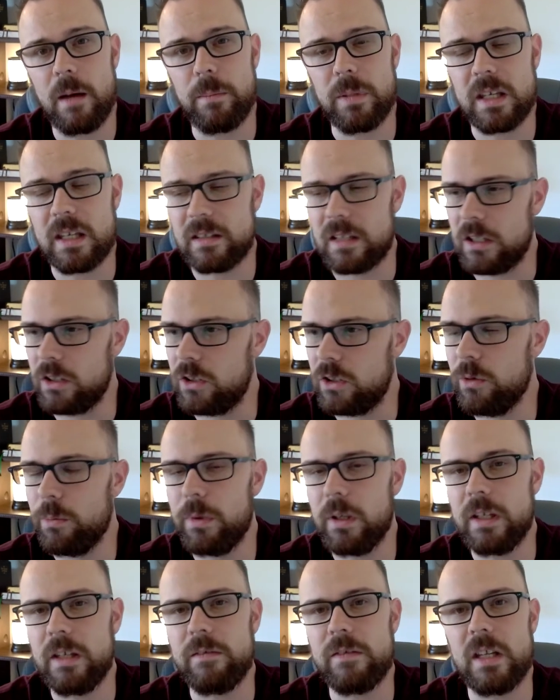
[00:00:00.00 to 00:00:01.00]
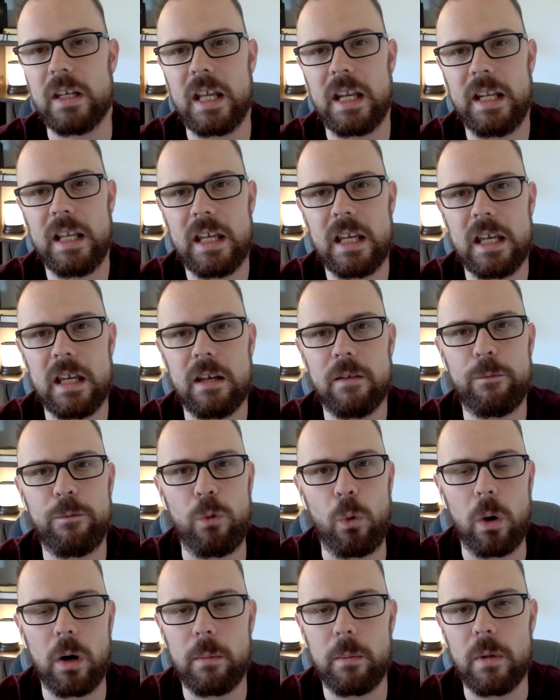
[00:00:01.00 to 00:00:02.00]
because I do believe that any
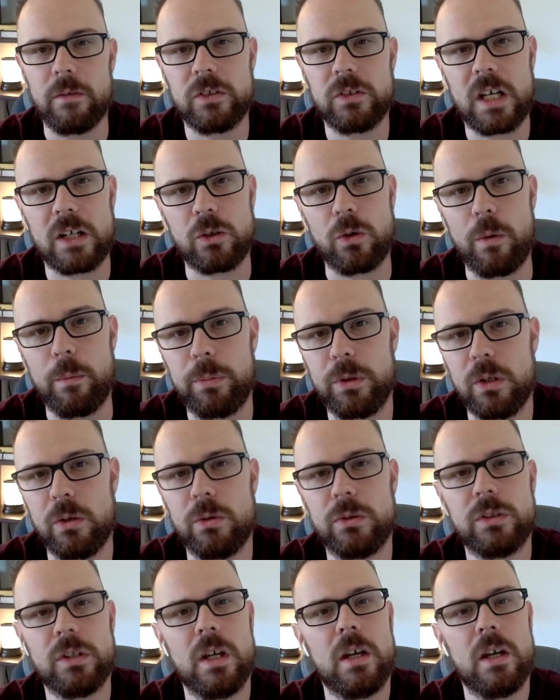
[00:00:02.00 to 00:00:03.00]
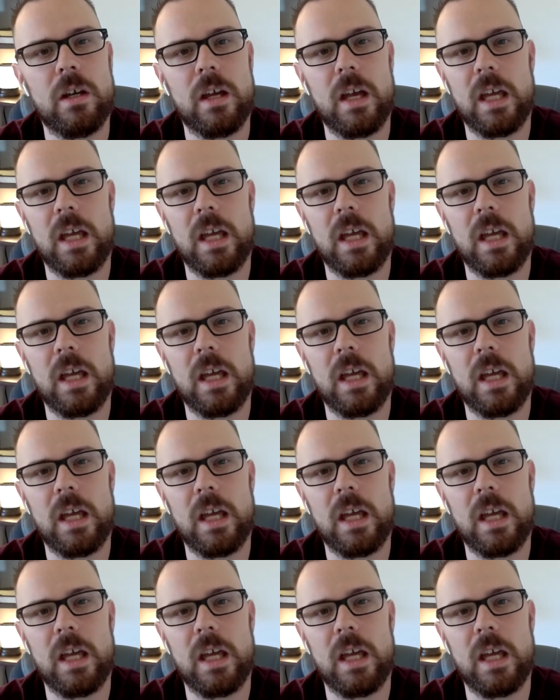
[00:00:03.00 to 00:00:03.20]
form of sexual abuse,